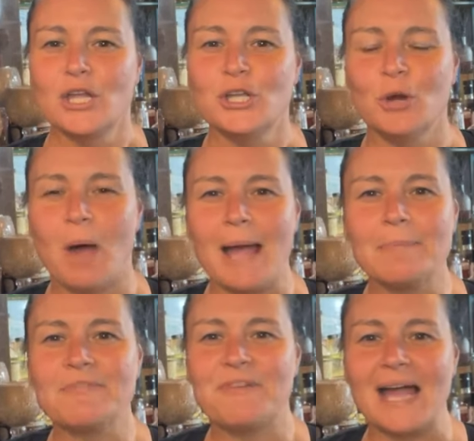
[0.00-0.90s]
You know, I'm
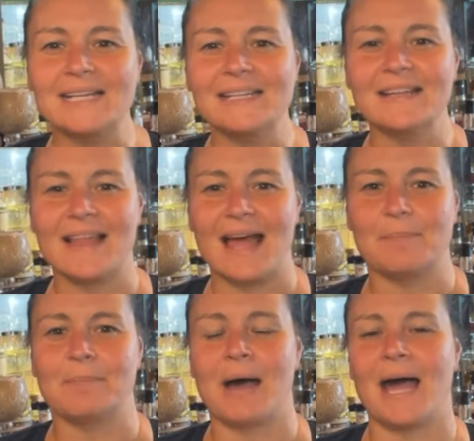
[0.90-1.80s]
finding
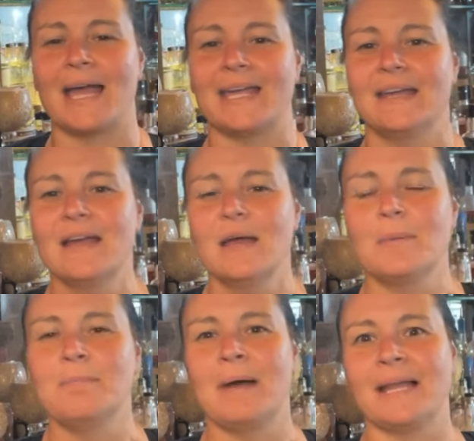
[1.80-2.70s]
that my
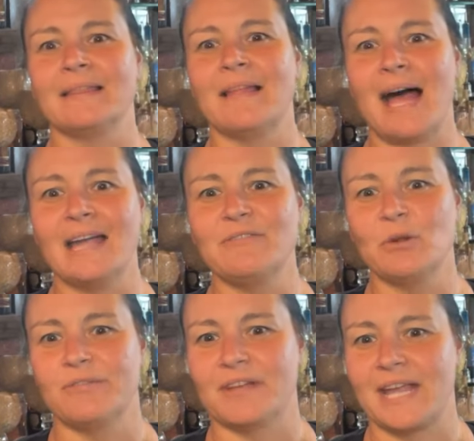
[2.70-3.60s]
my live
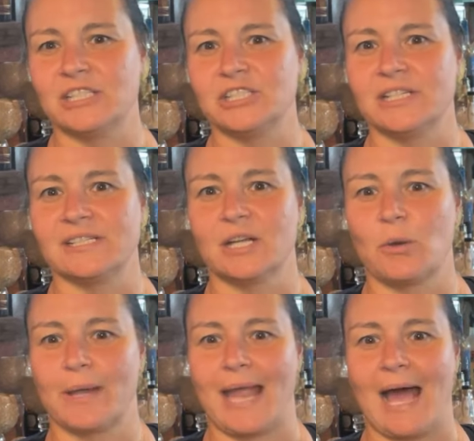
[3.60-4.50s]
notification isn't
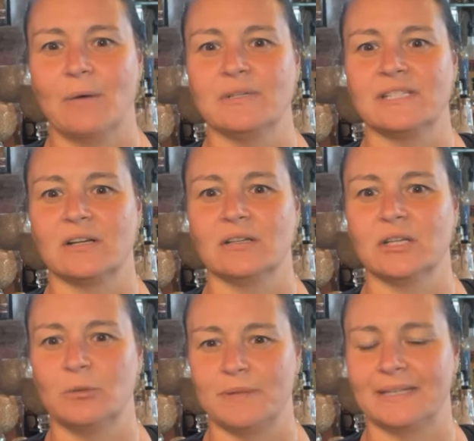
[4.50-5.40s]
going out until a
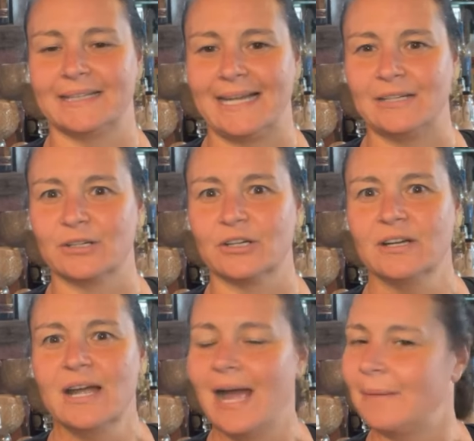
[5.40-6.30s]
little bit
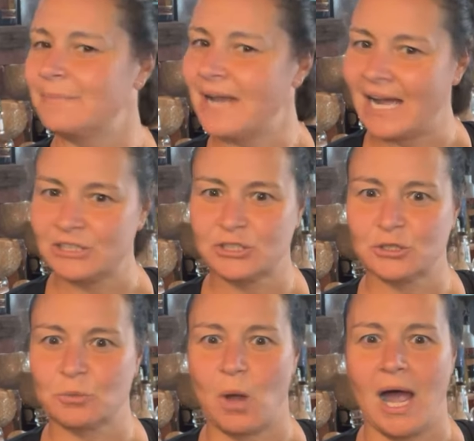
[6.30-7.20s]
later. I'm not
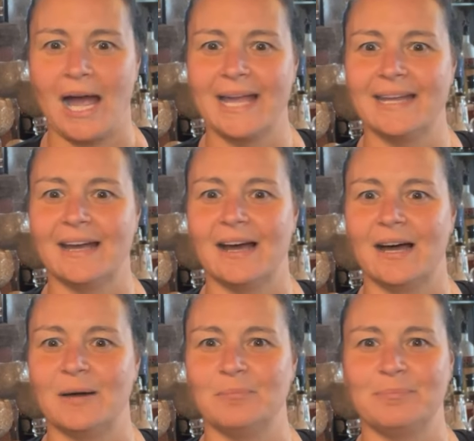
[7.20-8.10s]
sure why,
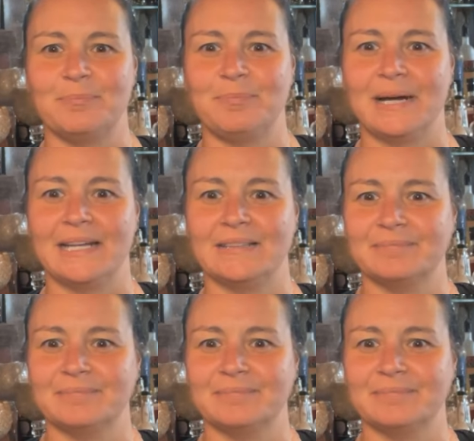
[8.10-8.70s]
um, but